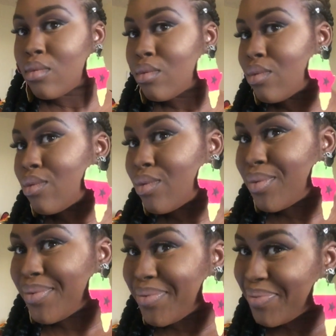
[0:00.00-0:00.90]

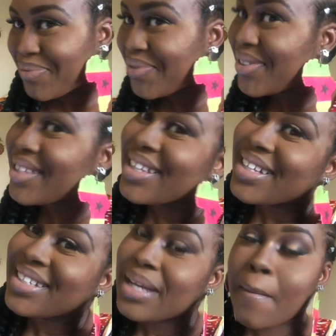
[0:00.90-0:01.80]
Info of the
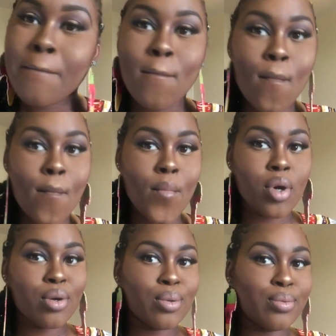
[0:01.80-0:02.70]
products used
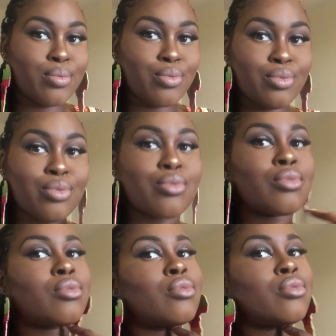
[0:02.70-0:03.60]
in these videos will
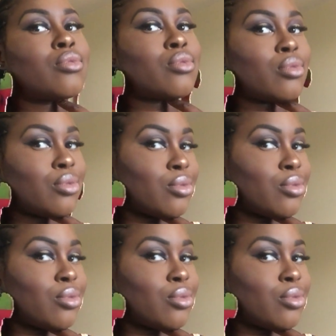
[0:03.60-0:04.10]
be linked